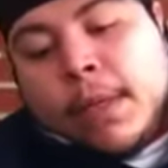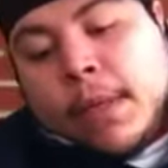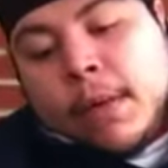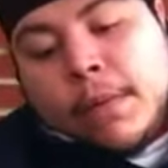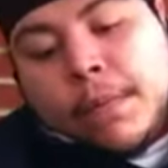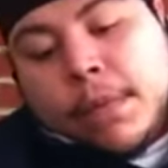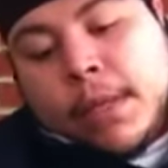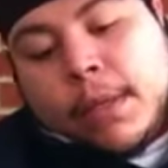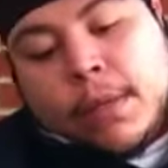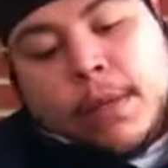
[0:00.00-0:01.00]
Damn,
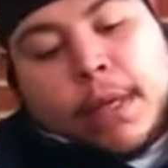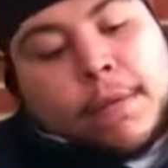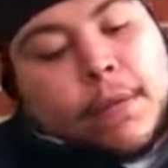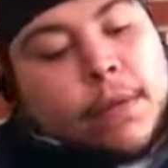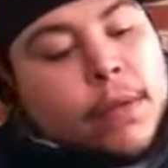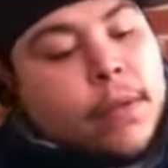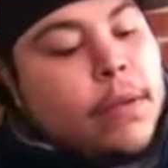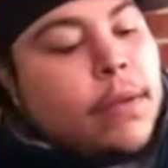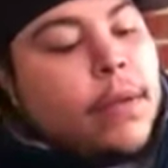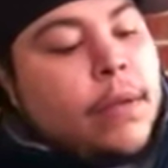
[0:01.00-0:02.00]
it's
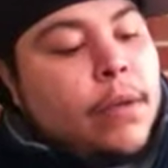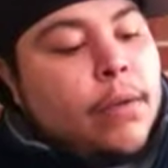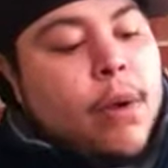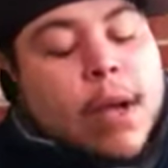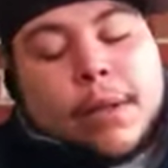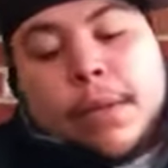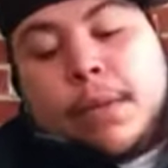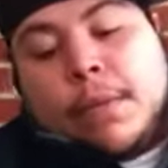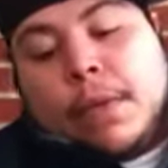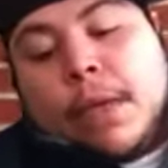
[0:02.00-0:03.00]
definitely a good quality
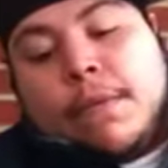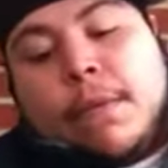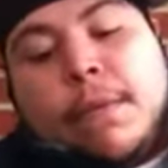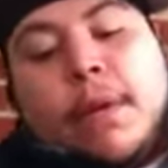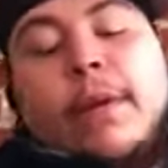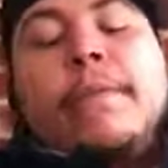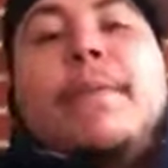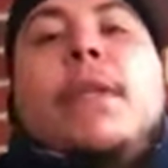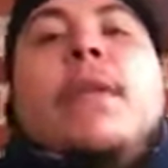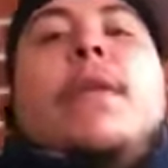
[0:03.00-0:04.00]
or whatever. But
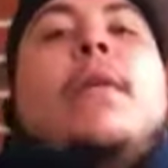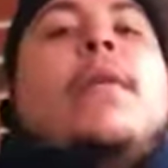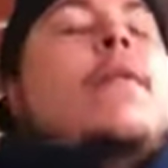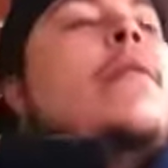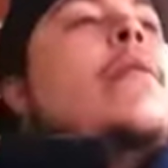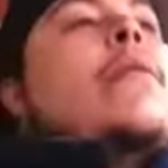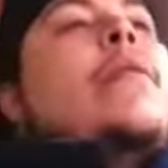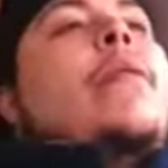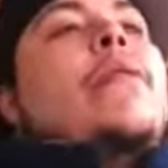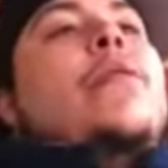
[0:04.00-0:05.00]

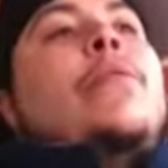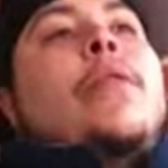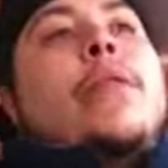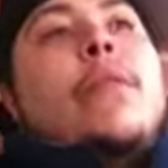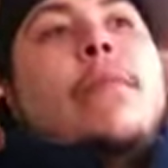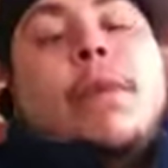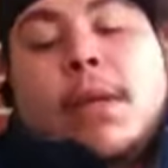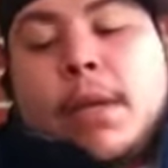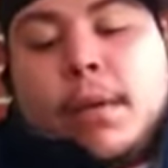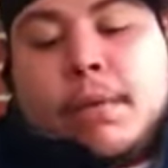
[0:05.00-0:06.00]
the shoe just could have
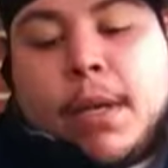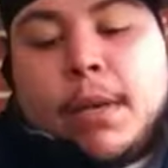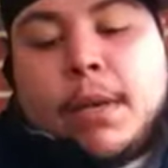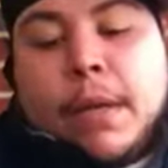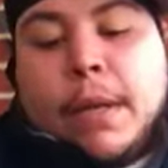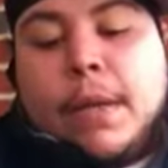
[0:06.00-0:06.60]
been done better.